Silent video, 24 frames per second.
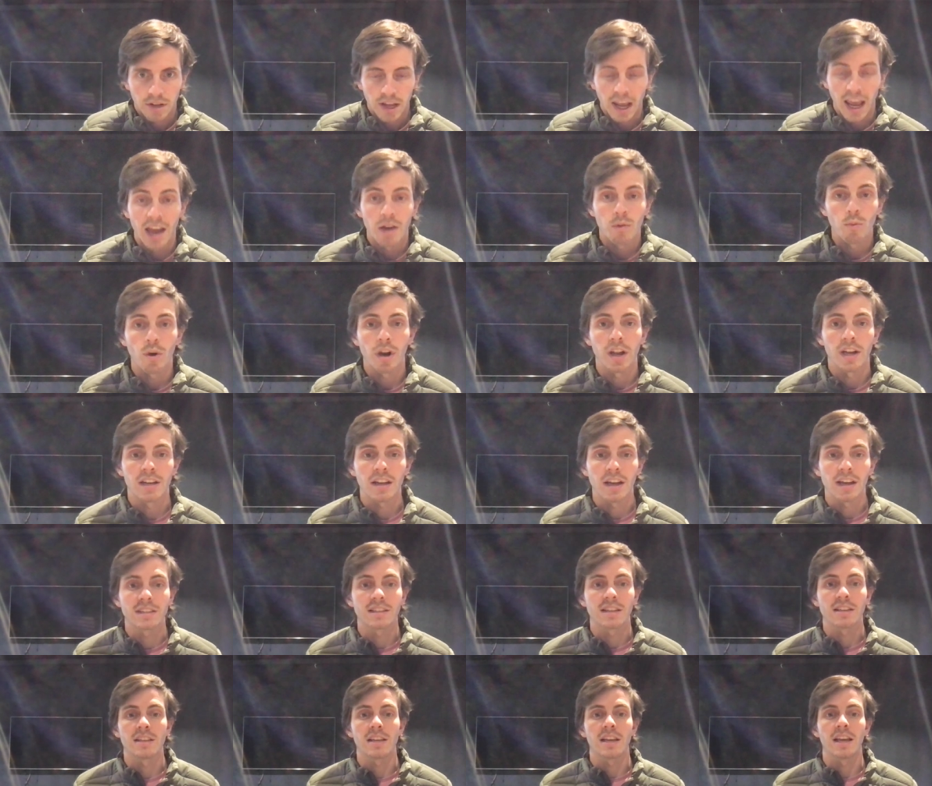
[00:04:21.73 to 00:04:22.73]
And what it
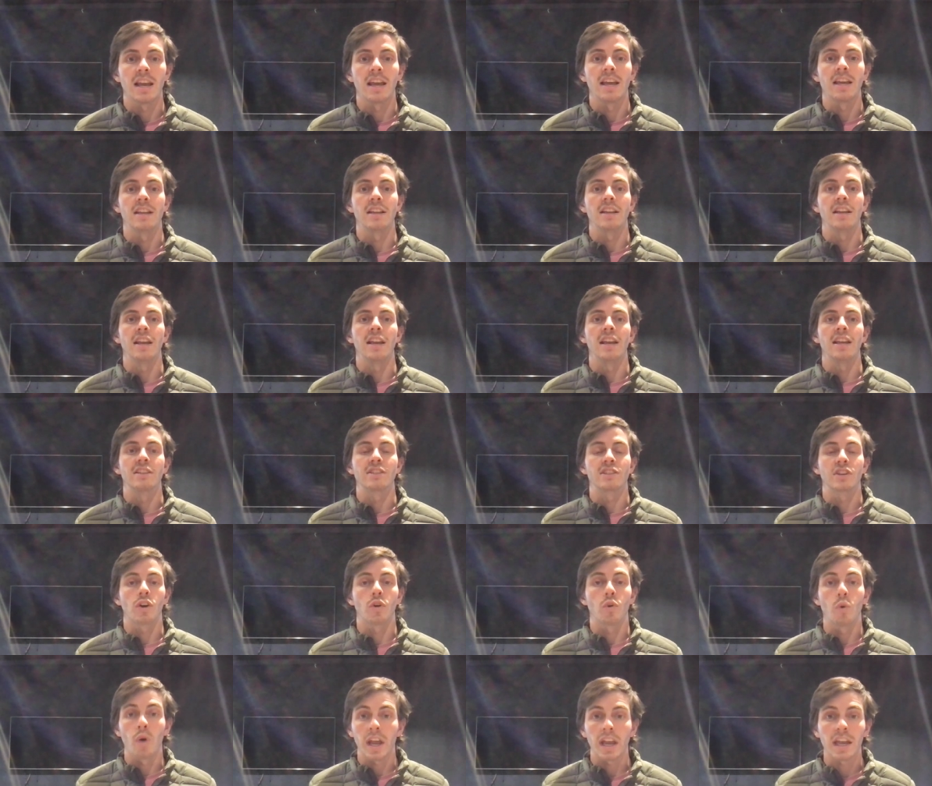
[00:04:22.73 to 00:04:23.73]
does is it's
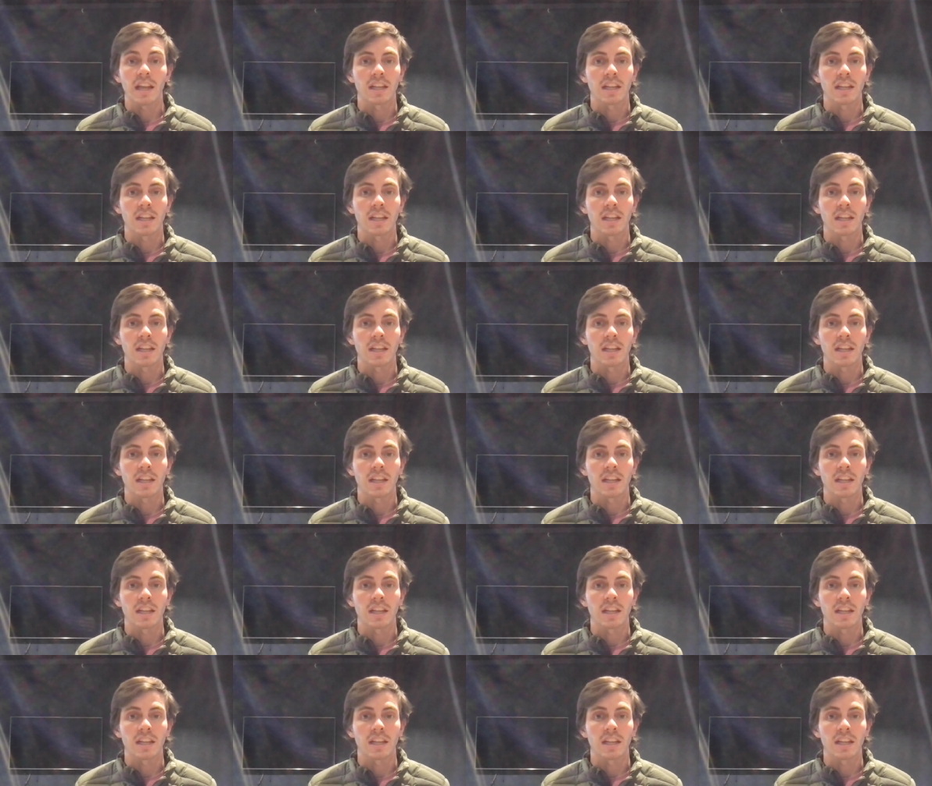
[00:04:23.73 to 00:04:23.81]
quick